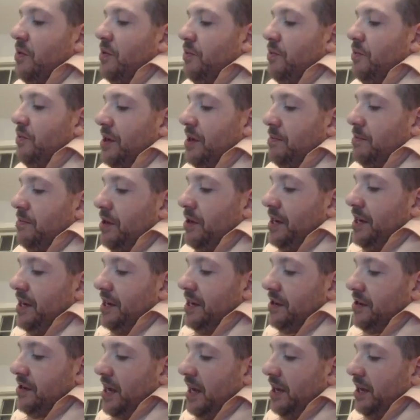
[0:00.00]
when you put it in
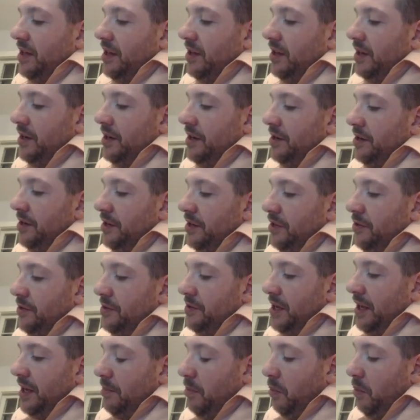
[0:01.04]
your calculator, you
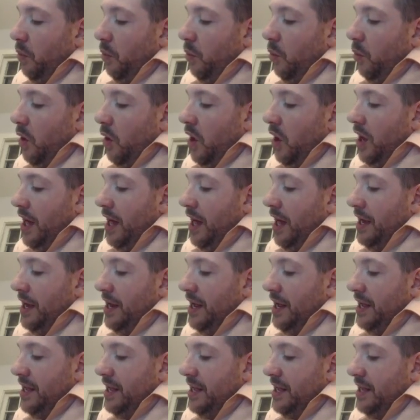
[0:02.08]
type
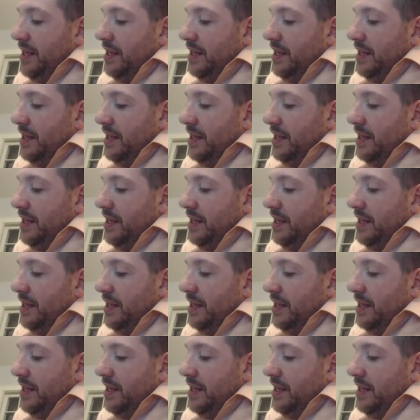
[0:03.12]
1